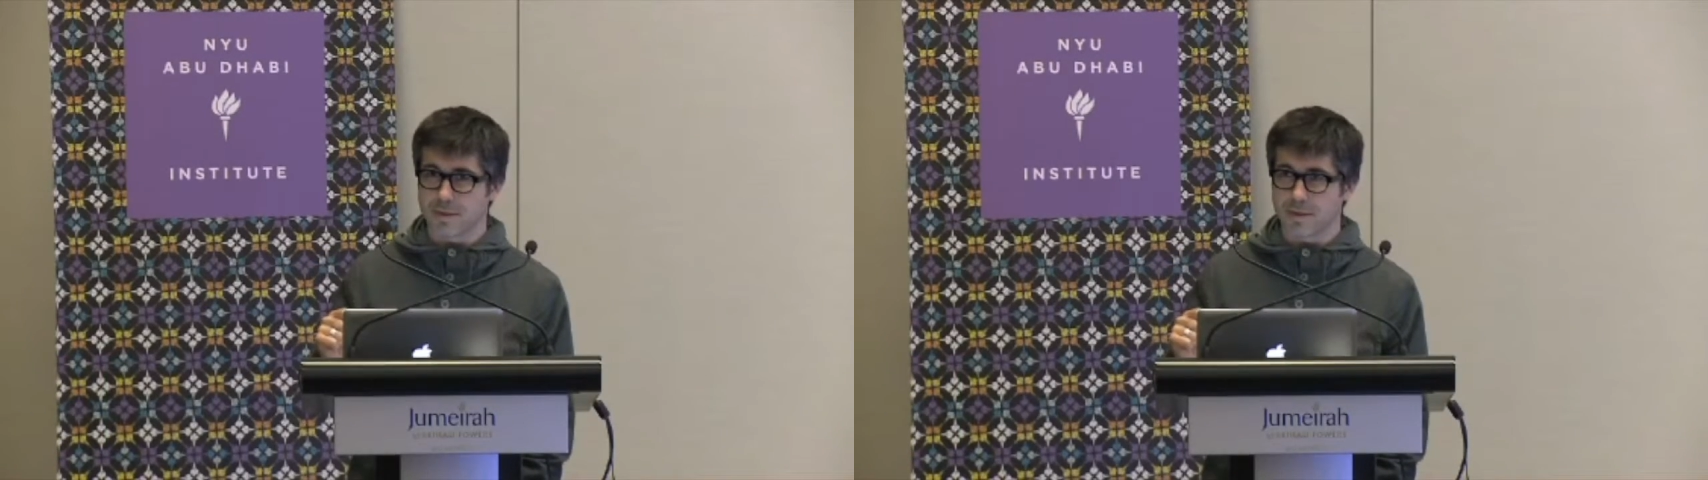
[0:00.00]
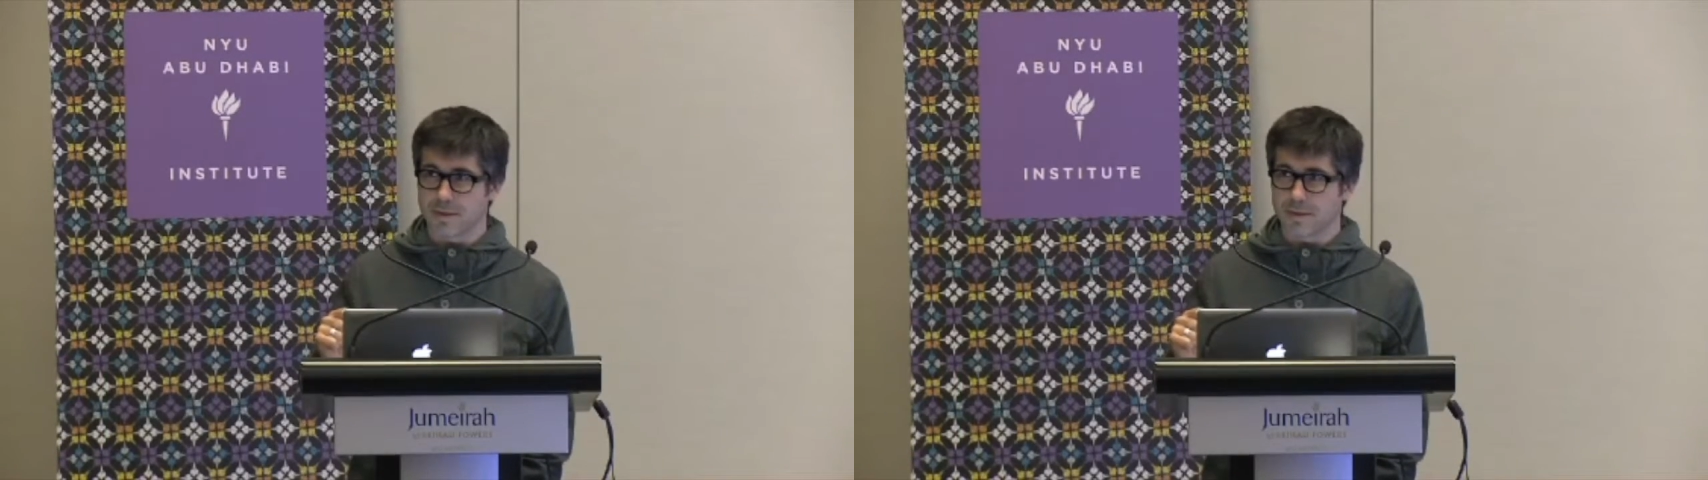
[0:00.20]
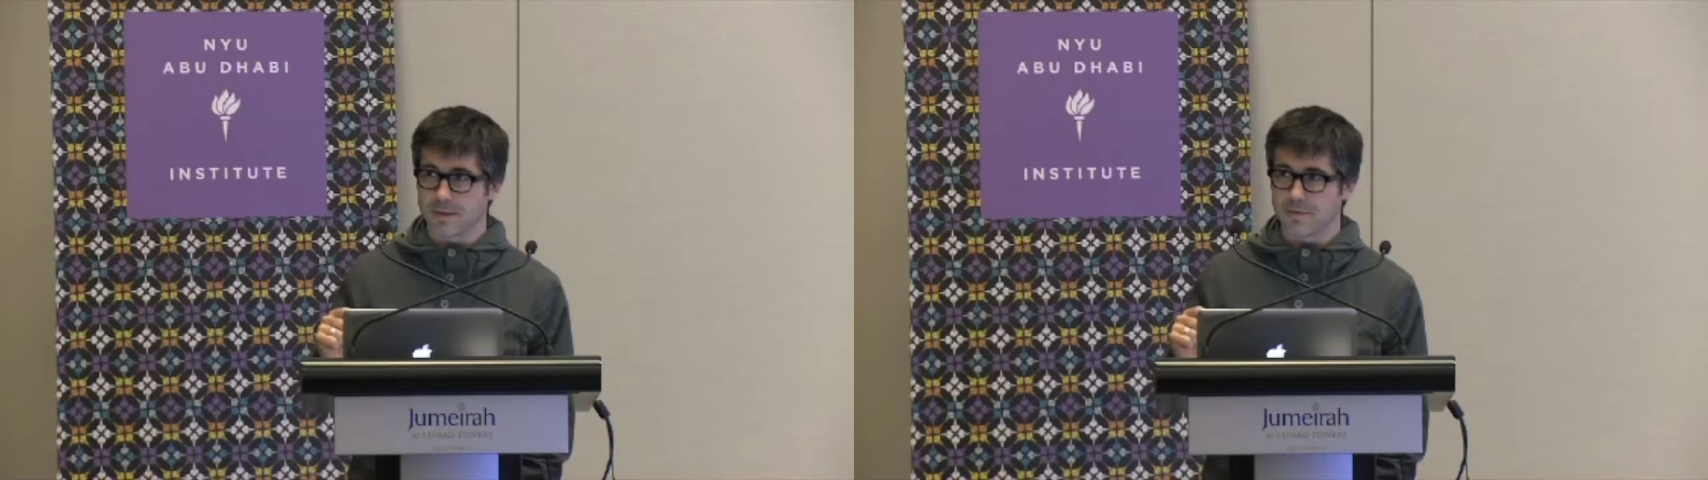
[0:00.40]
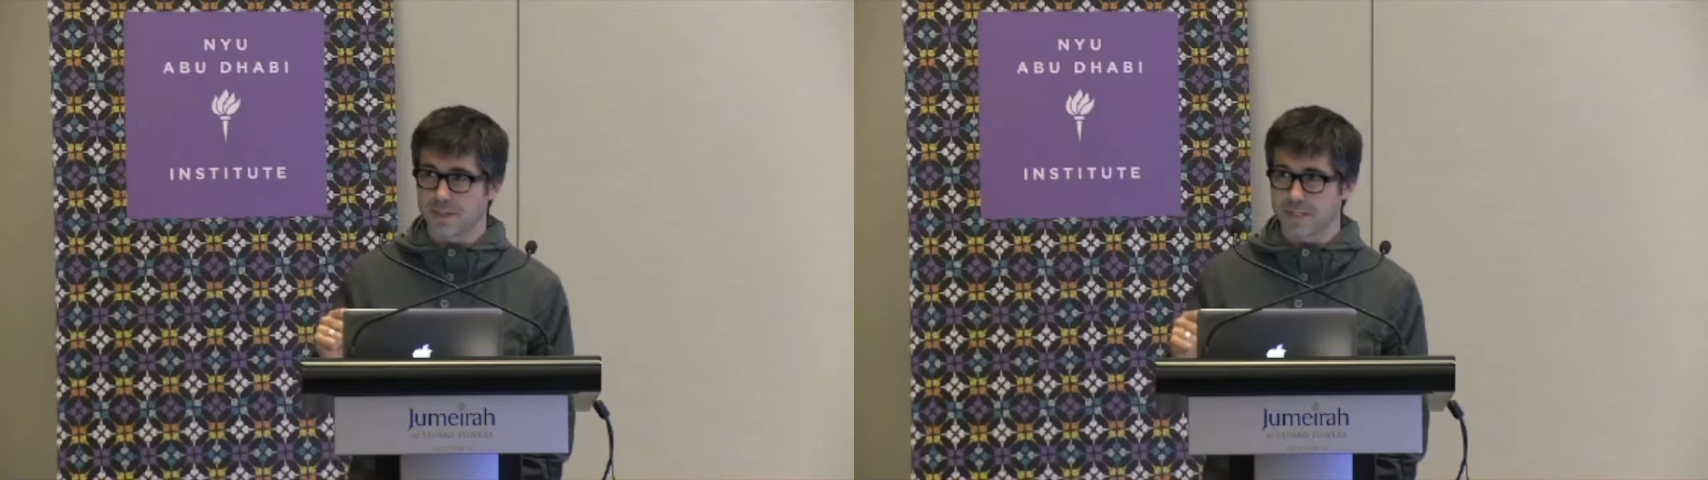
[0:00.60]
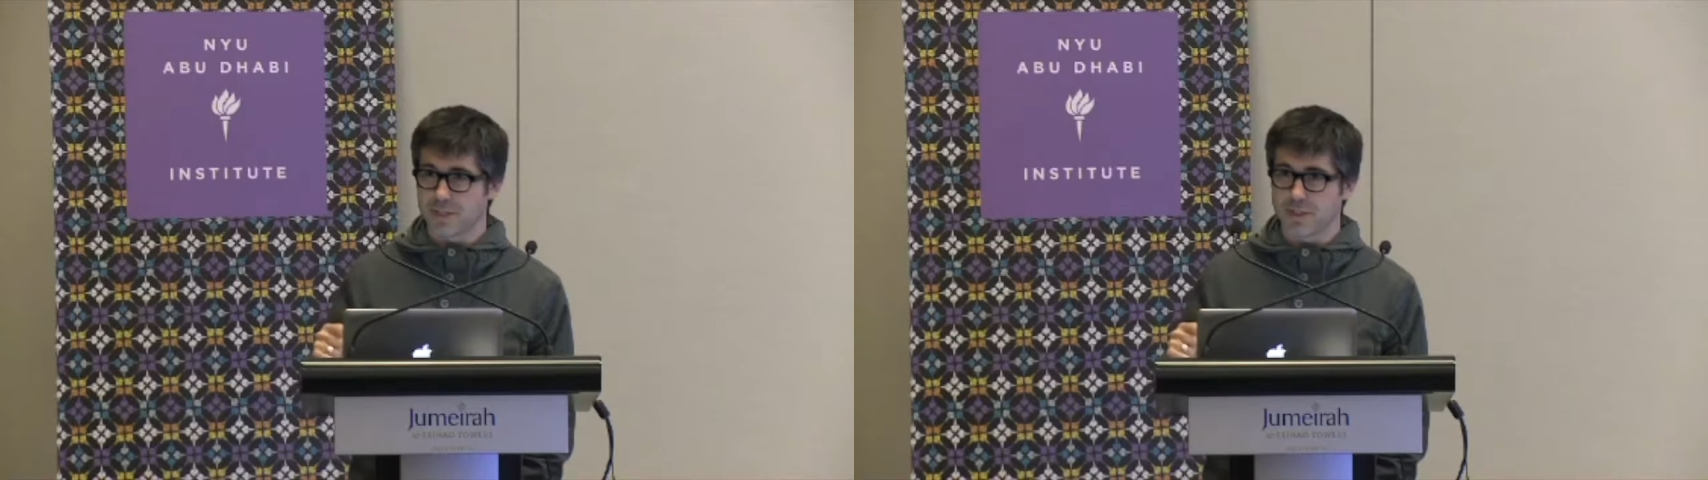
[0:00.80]
the
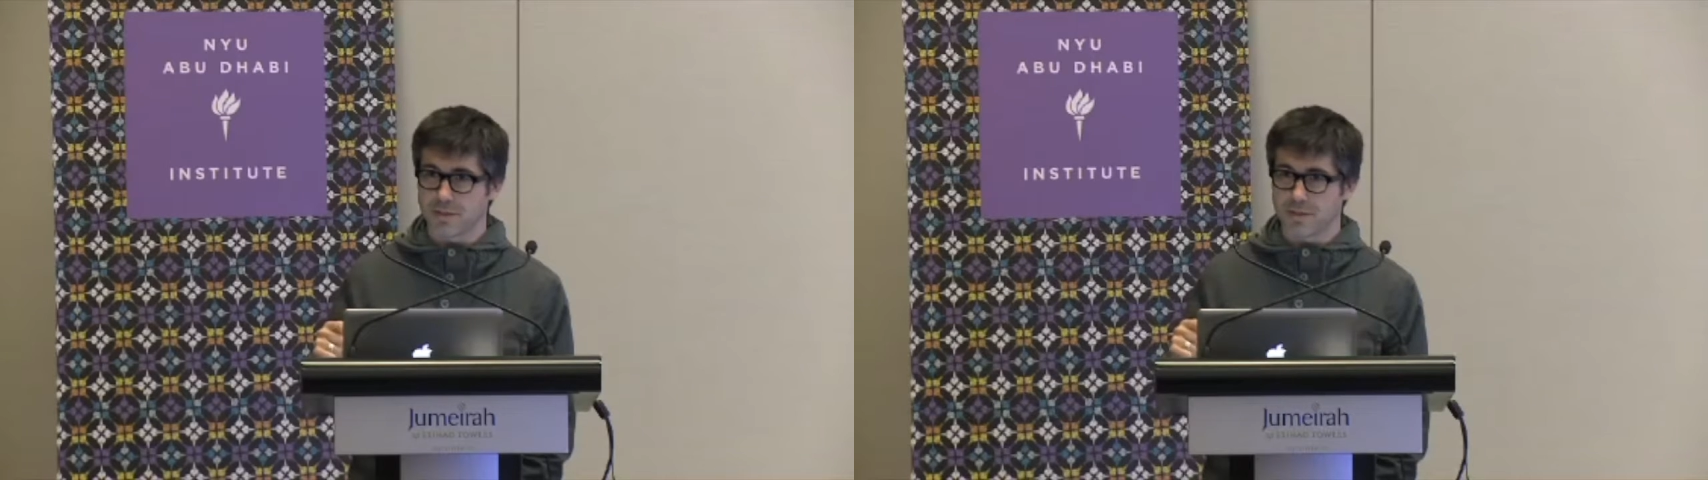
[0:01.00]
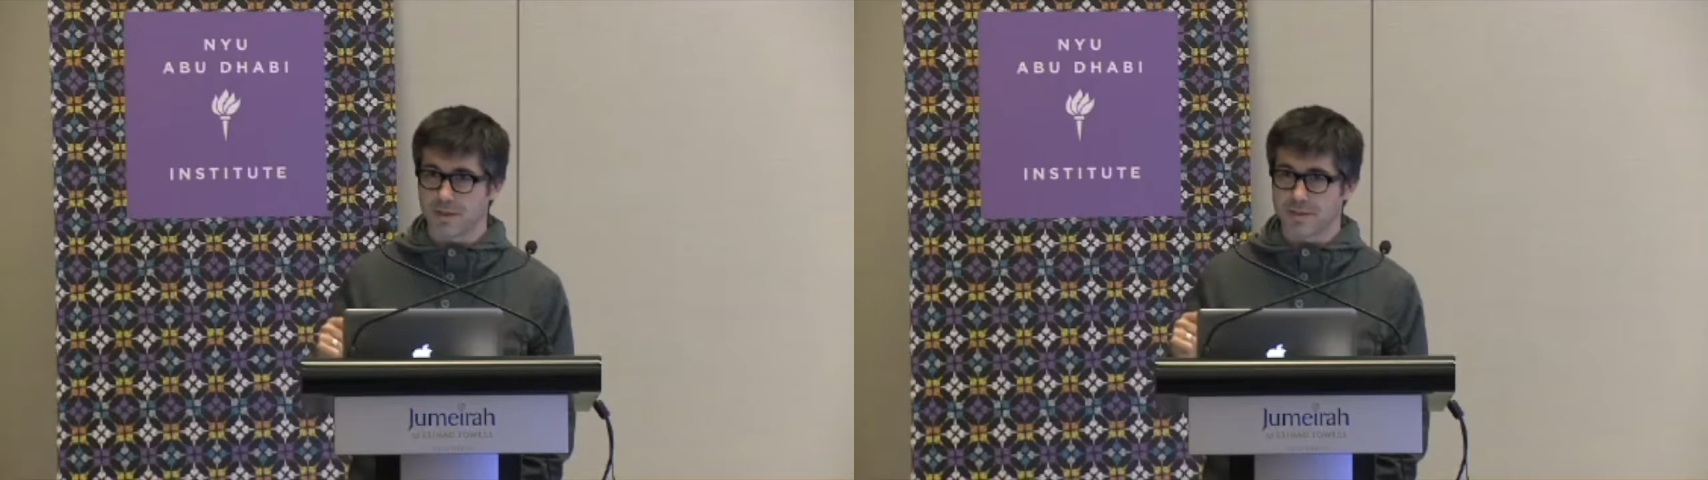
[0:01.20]
invitation.